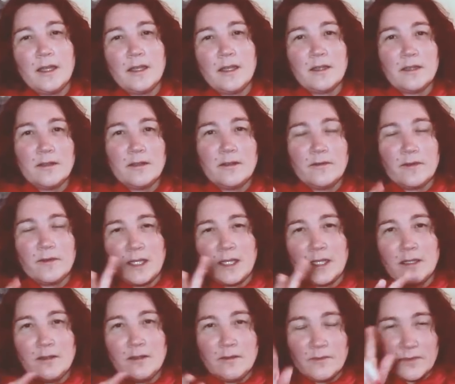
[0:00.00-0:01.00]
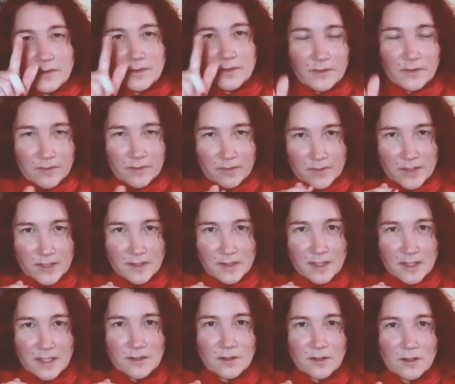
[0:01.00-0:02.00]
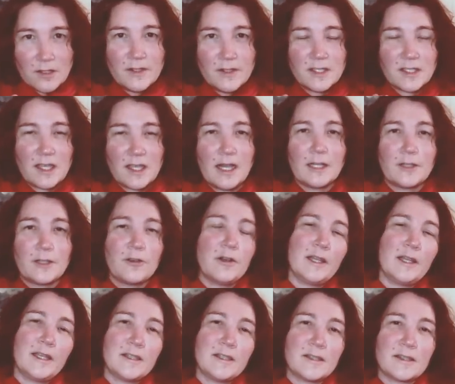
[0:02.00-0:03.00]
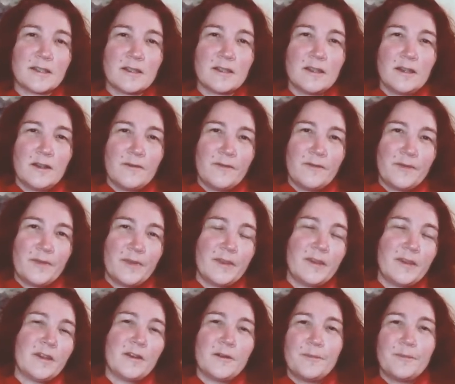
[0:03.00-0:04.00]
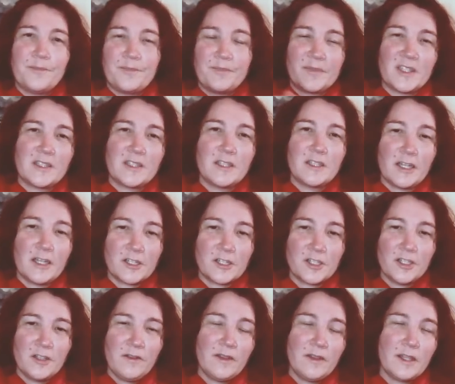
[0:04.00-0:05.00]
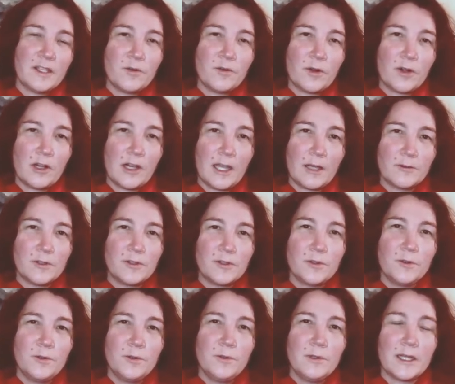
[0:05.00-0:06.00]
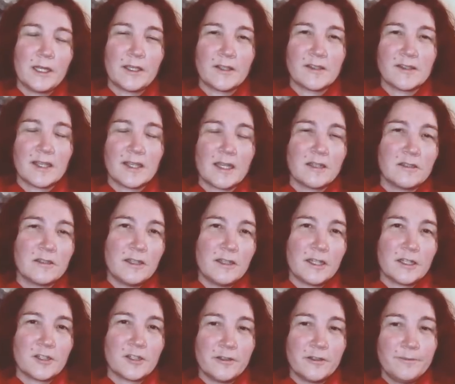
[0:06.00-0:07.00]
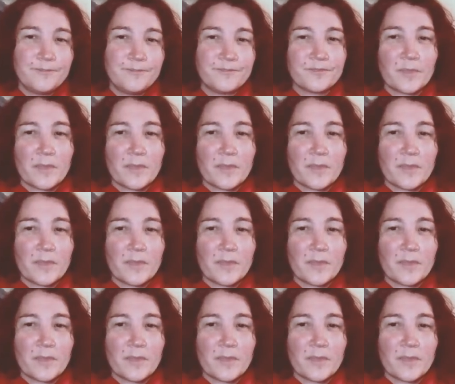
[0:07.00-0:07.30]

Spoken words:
And then this e-service calculates the deduction that you are allowed to do, like a standard deduction.